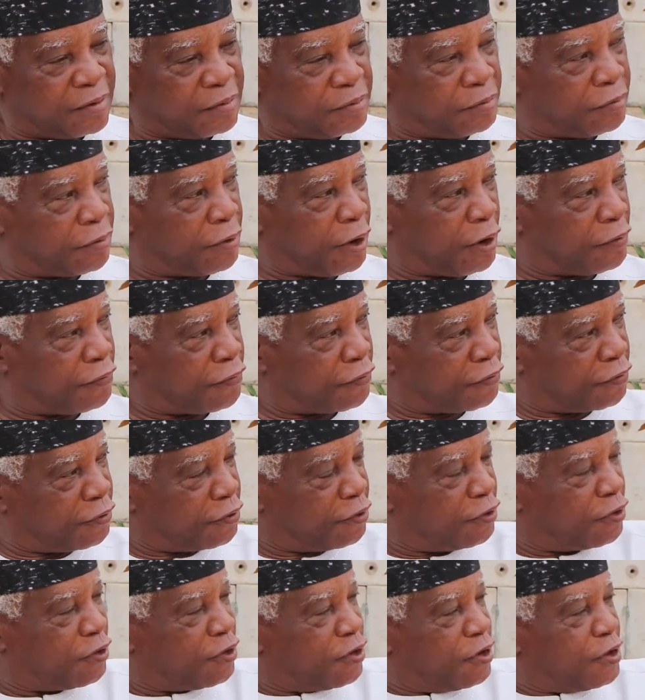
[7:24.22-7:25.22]
Prof,
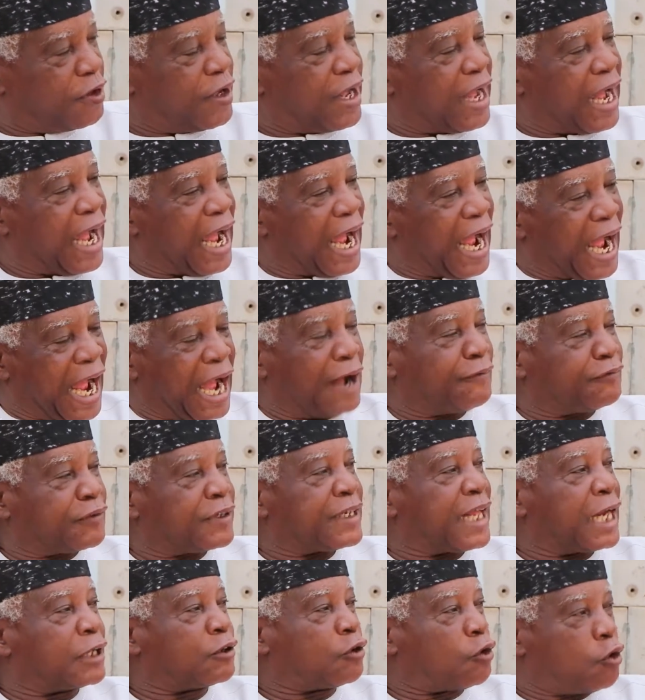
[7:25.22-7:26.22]
after
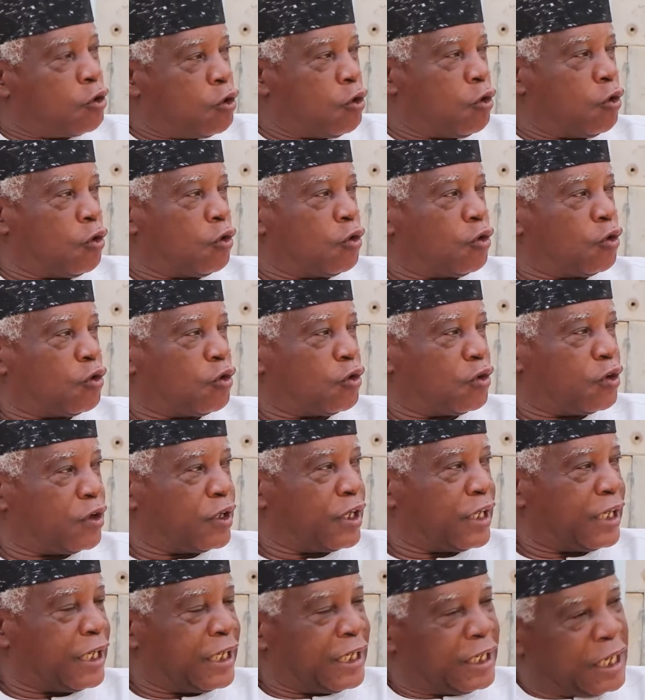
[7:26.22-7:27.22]
that coup,
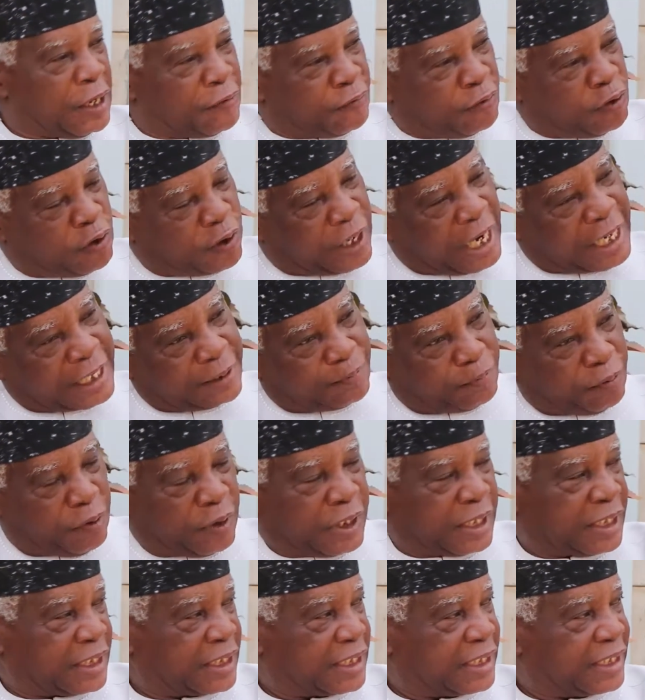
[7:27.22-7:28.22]
if you look at the
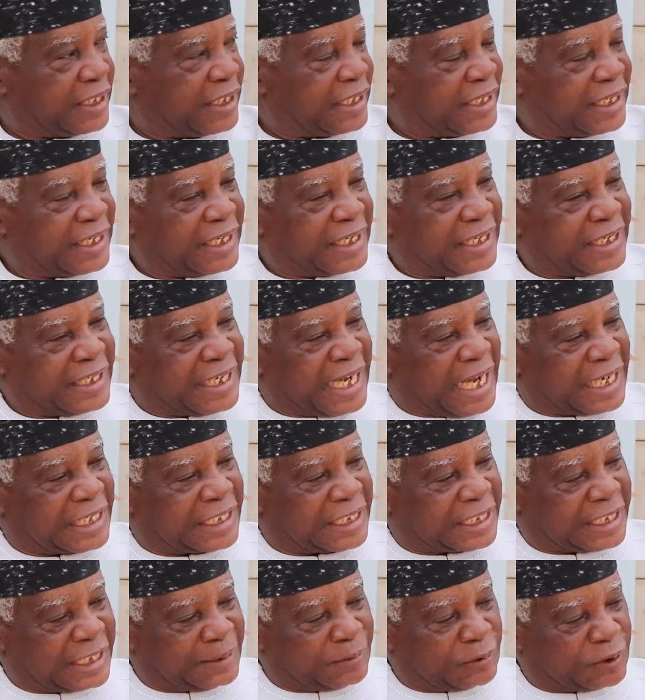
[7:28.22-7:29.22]
police, there
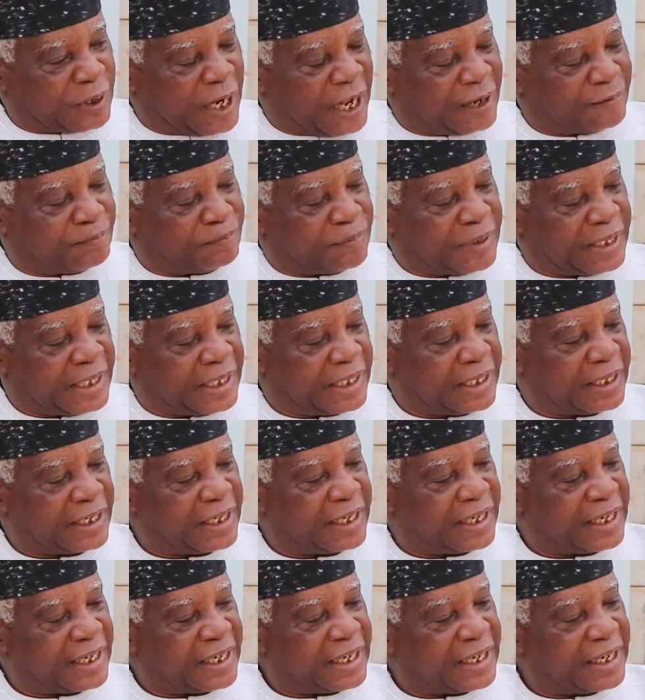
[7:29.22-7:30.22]
seemed to have been
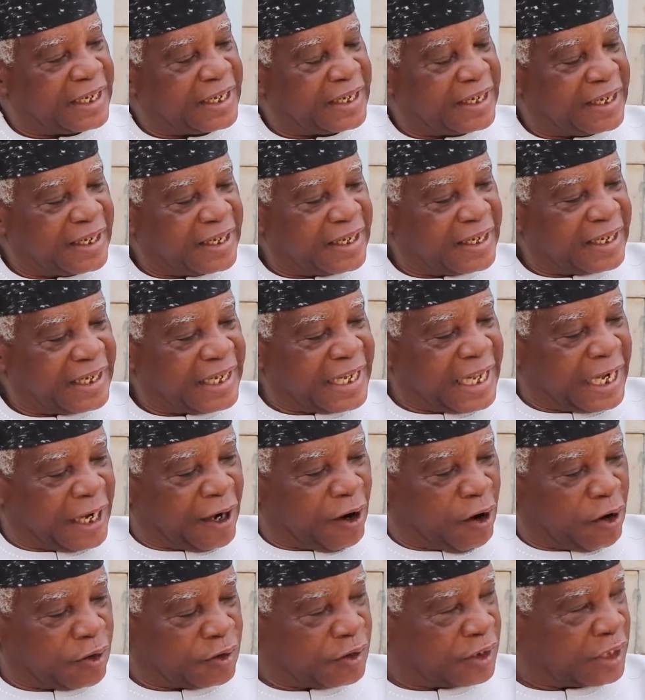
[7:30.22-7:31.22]
a
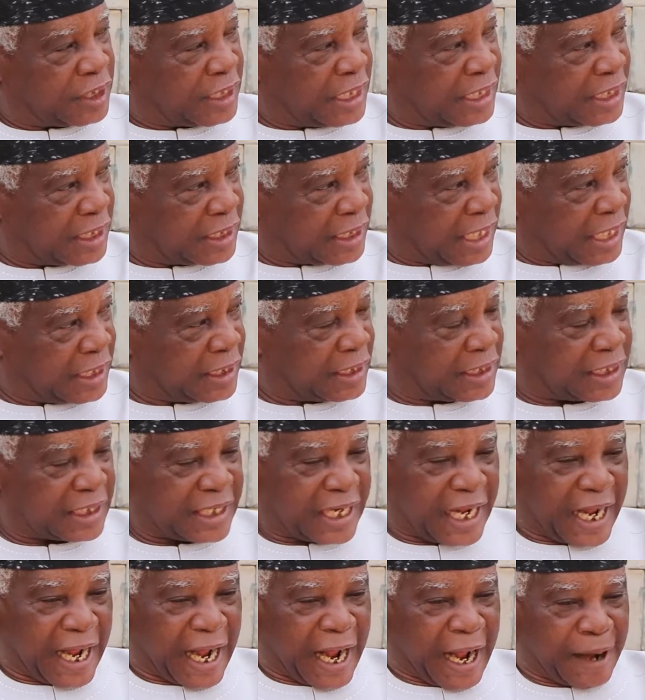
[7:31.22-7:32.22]
consistent
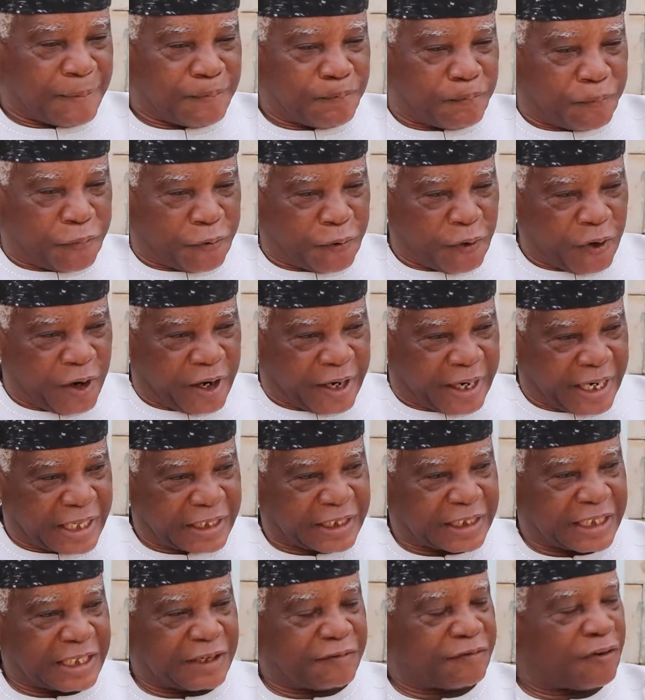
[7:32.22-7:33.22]
and
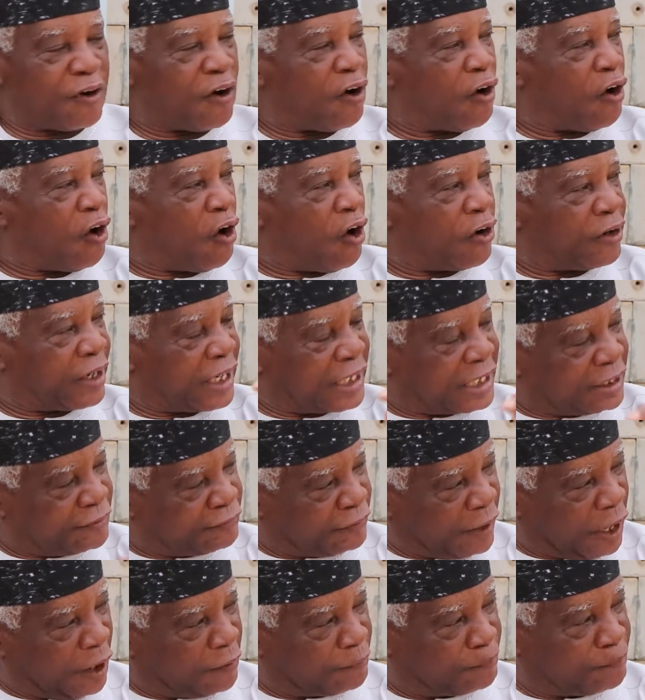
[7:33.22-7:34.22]
progressive
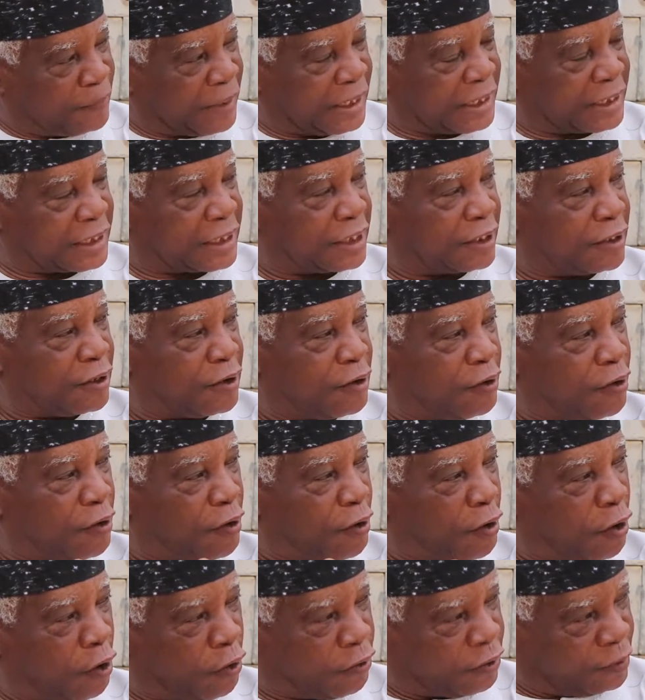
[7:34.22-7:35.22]
underdevelopment
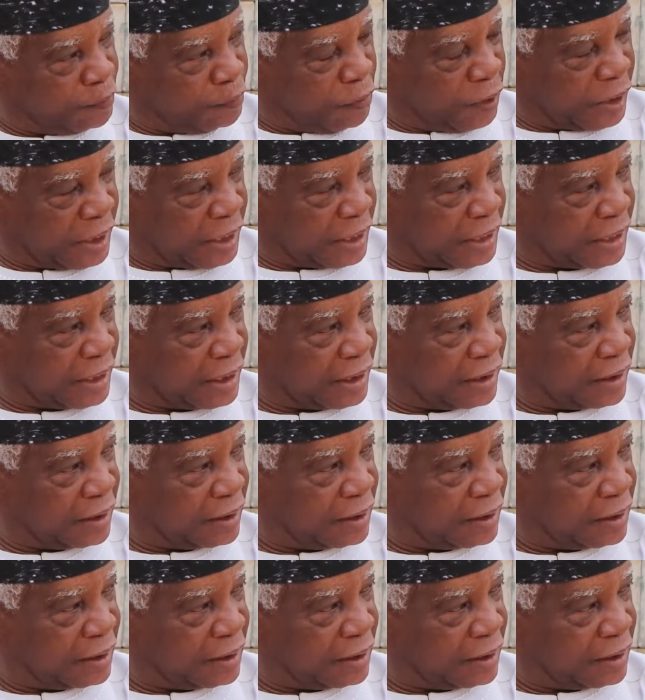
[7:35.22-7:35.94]
of the police.